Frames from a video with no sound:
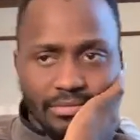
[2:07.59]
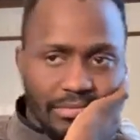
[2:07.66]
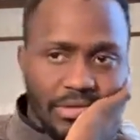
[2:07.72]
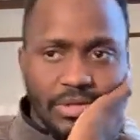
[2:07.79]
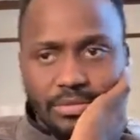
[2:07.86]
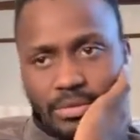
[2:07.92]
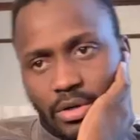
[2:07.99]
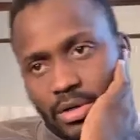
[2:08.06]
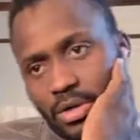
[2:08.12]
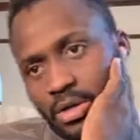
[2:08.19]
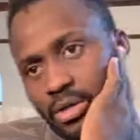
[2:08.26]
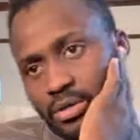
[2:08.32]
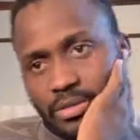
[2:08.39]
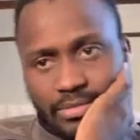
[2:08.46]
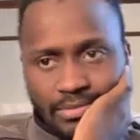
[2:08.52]

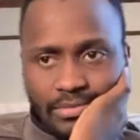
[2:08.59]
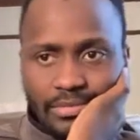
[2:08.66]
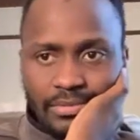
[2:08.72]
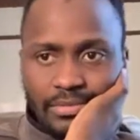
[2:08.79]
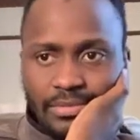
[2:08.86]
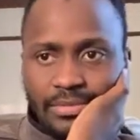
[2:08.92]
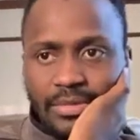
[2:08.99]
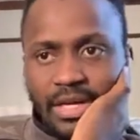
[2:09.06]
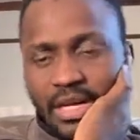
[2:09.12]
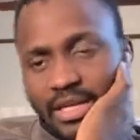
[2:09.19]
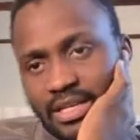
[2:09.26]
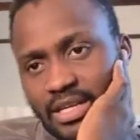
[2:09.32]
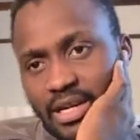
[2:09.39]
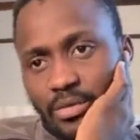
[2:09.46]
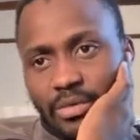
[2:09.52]
humor,
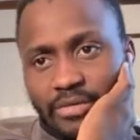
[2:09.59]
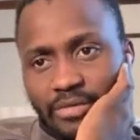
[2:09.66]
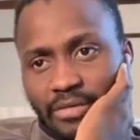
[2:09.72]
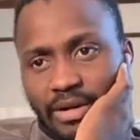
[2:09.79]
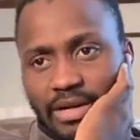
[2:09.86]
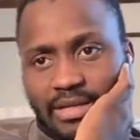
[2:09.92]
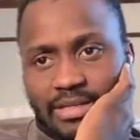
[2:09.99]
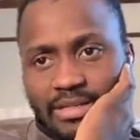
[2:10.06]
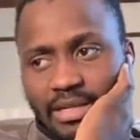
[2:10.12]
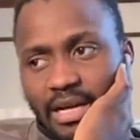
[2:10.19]
hanging out with friends.